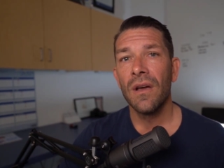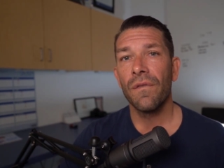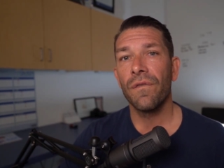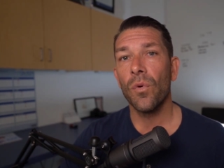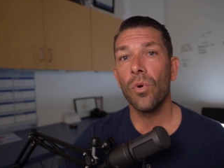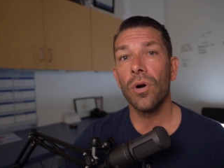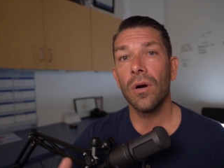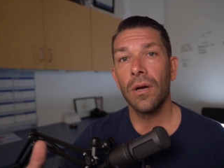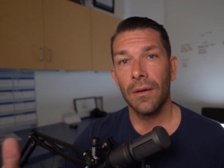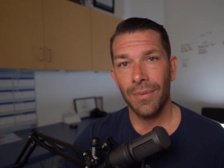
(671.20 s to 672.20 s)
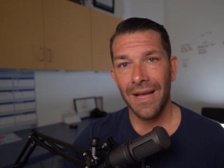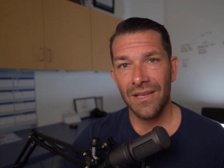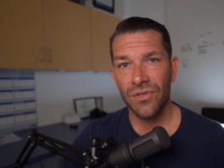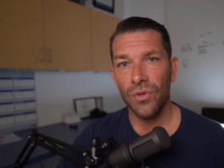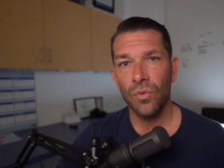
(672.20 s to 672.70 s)
for
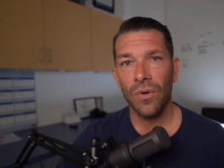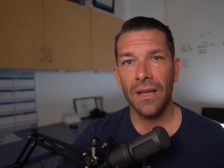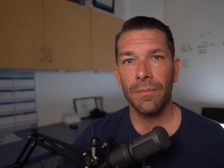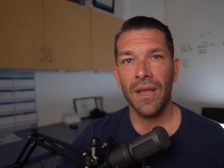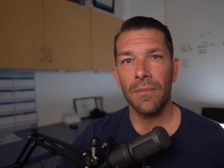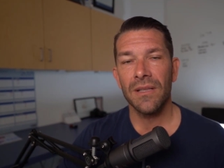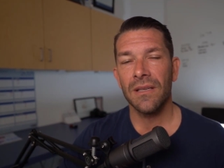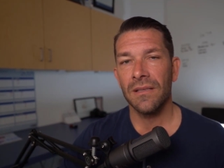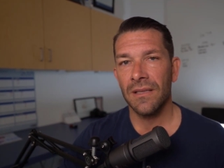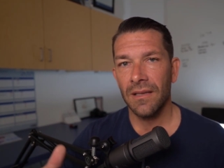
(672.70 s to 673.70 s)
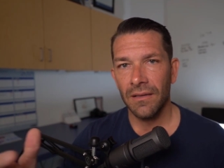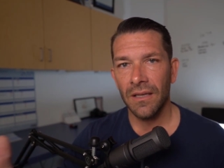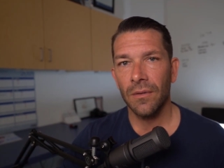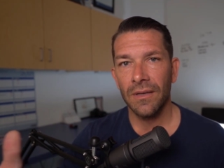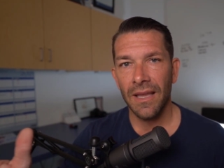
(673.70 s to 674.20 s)
past due rent payments, because, you
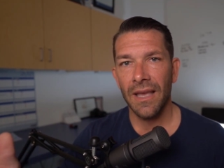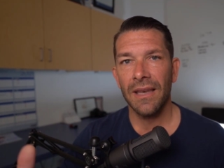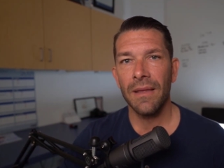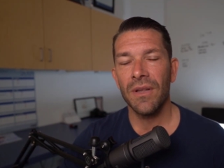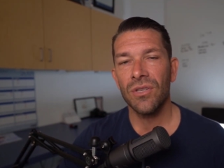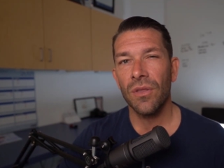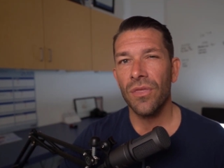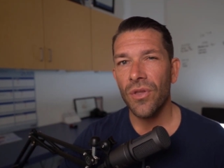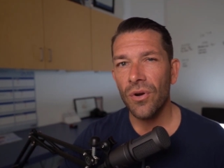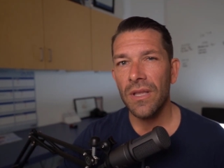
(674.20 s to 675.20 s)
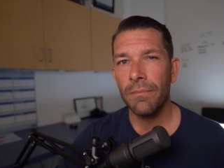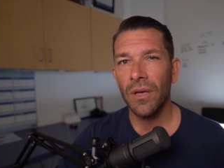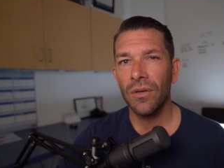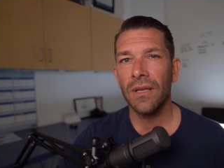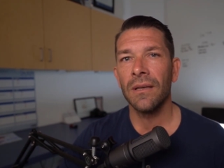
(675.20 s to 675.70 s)
know, again, he mentioned $30
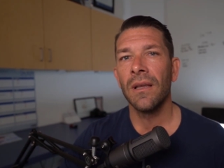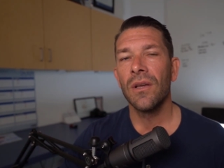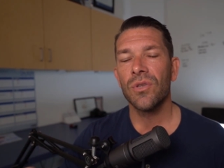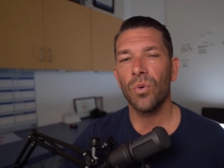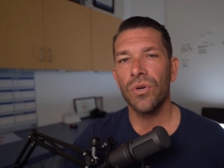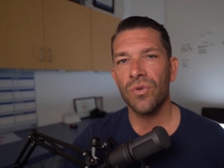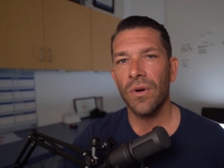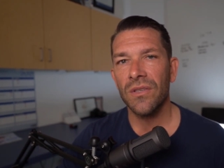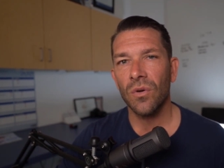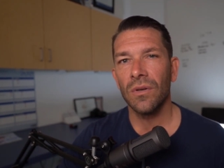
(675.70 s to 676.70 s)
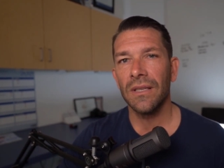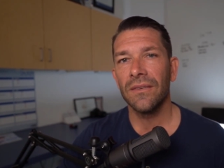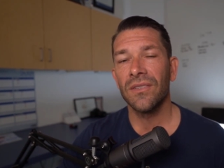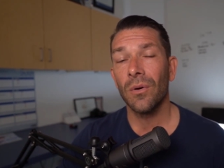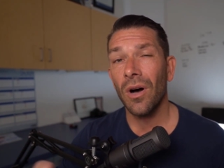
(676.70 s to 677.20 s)
billion towards rental
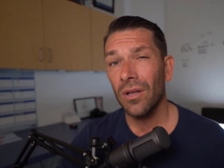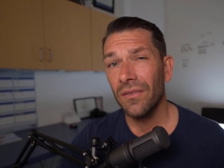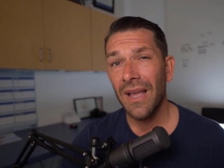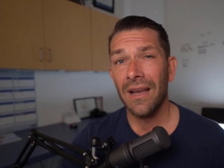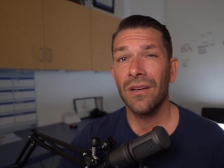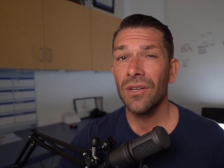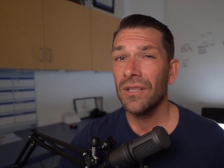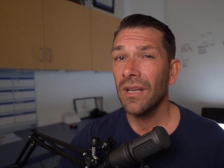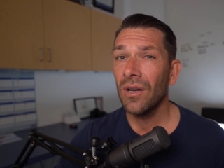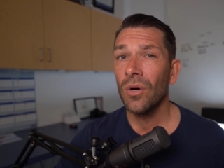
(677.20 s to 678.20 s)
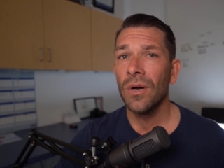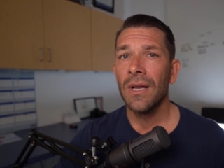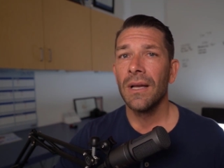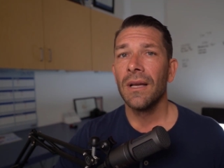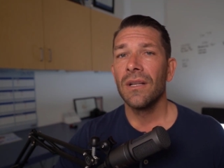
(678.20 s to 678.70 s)
relief. So all of that could go
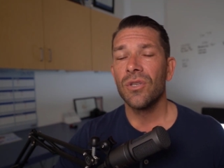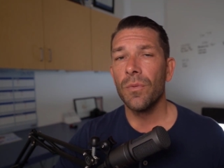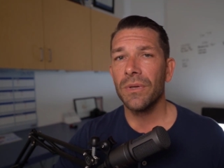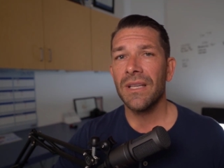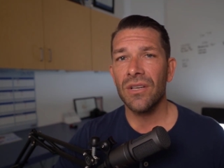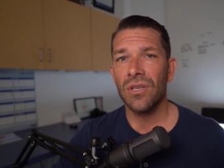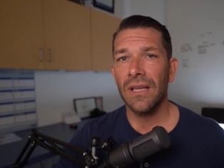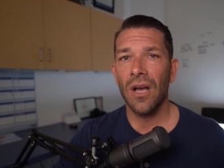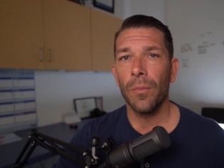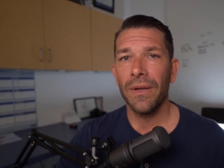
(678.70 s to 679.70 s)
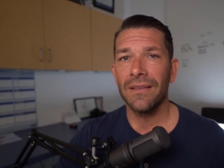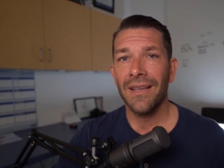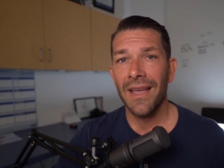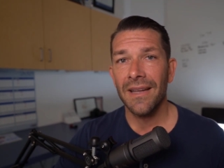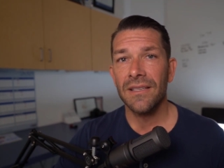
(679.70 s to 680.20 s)
to potentially helping
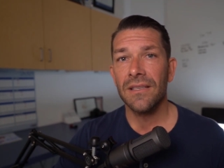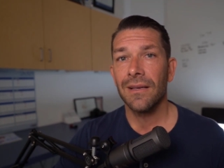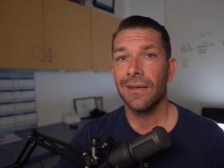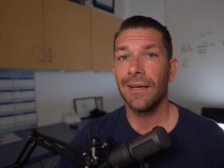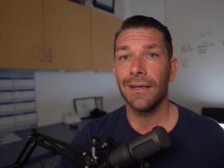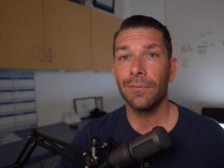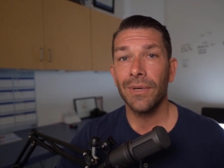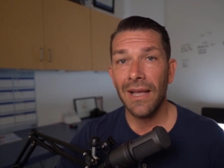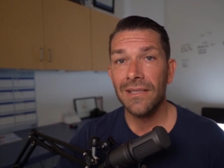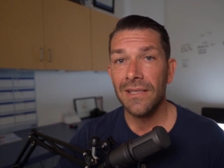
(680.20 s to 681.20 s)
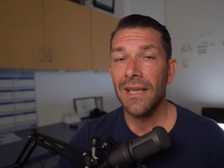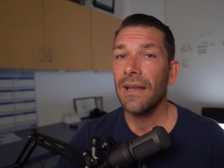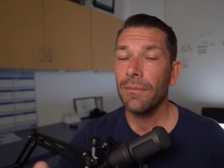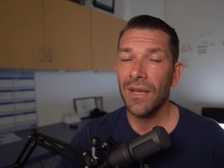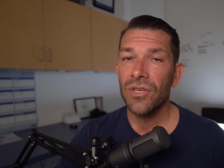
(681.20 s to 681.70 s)
tenants. But as a
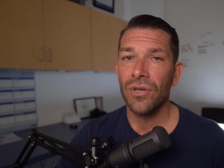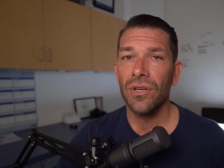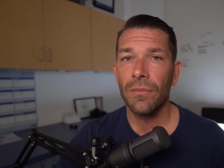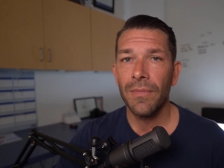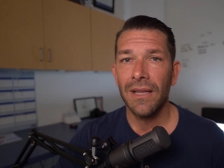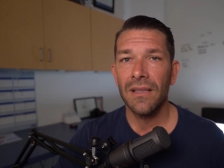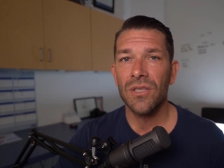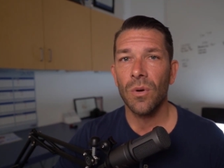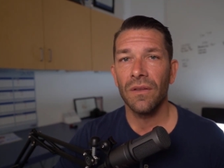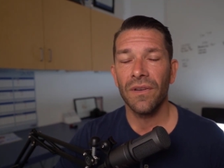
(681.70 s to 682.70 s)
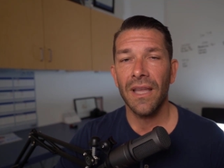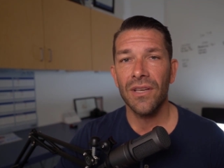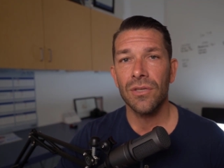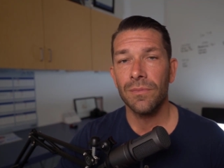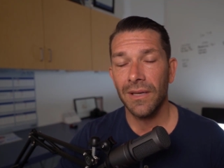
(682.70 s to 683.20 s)
tenant, make sure you're meeting these
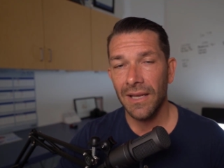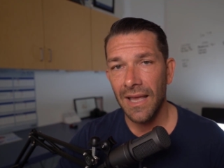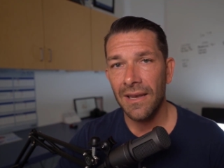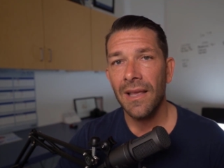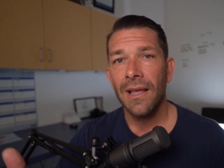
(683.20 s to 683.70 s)
qualifications. But again,